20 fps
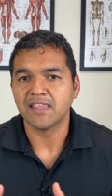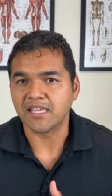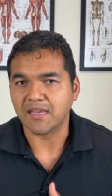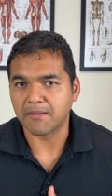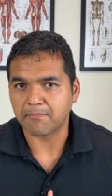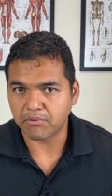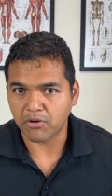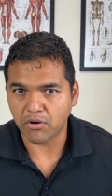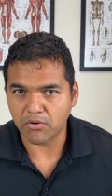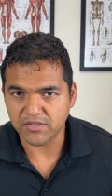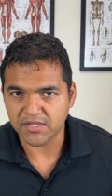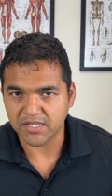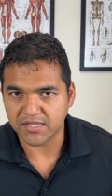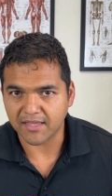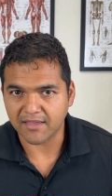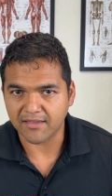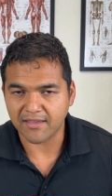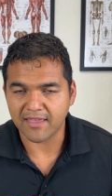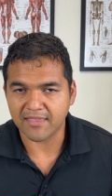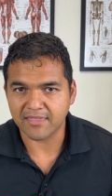the approach
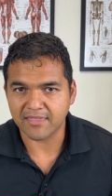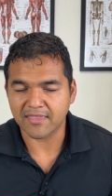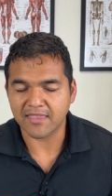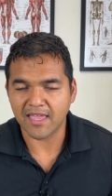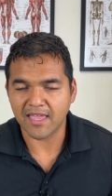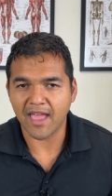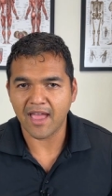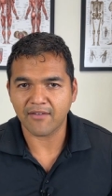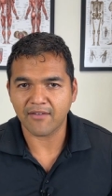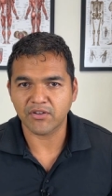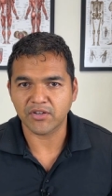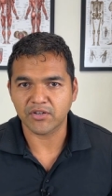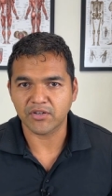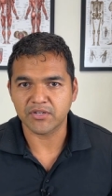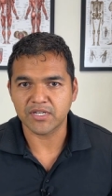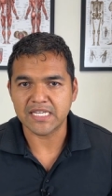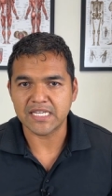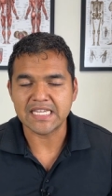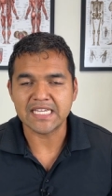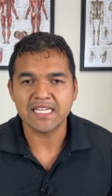that they, that they have on
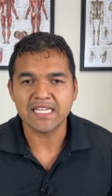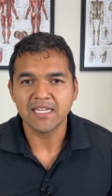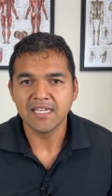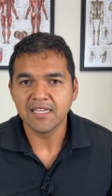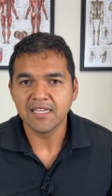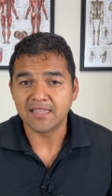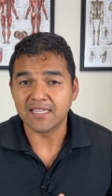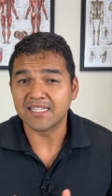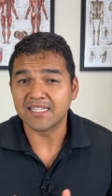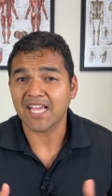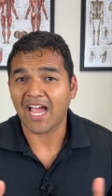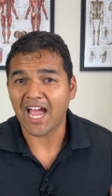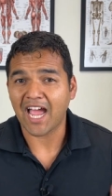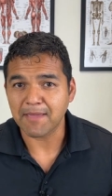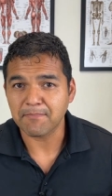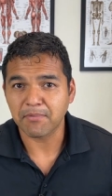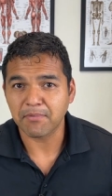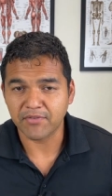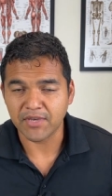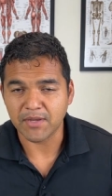your knee, the
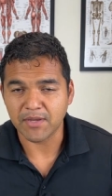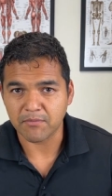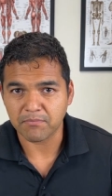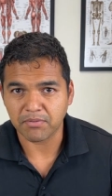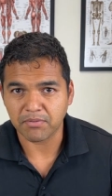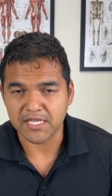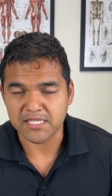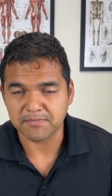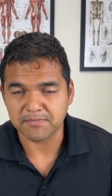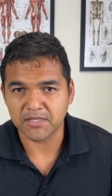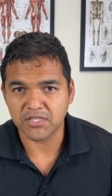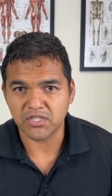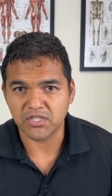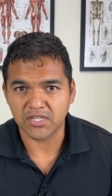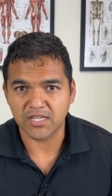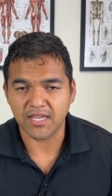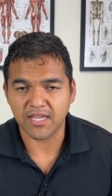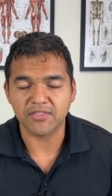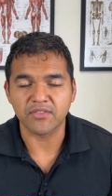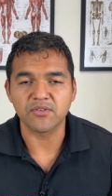type of knee replacement
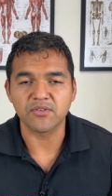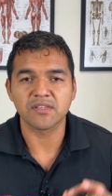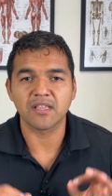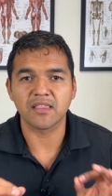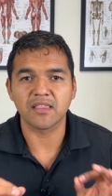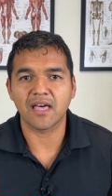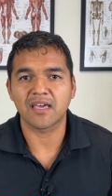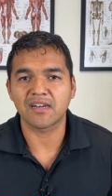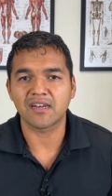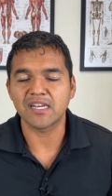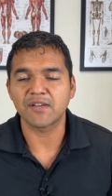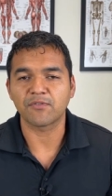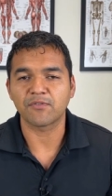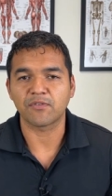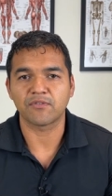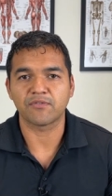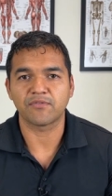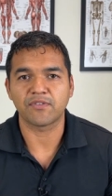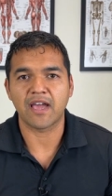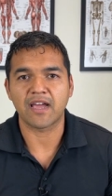that you get. There's a lot of
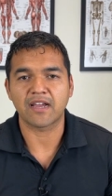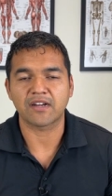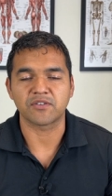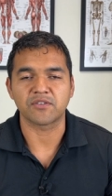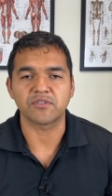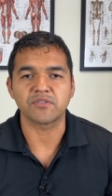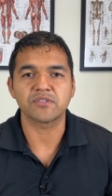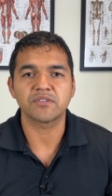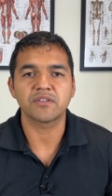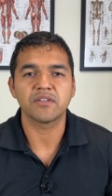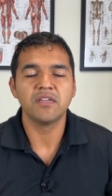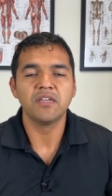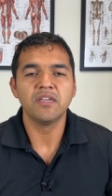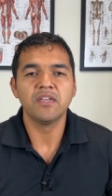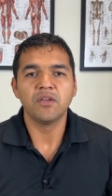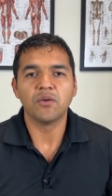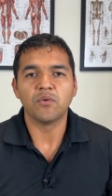different factors.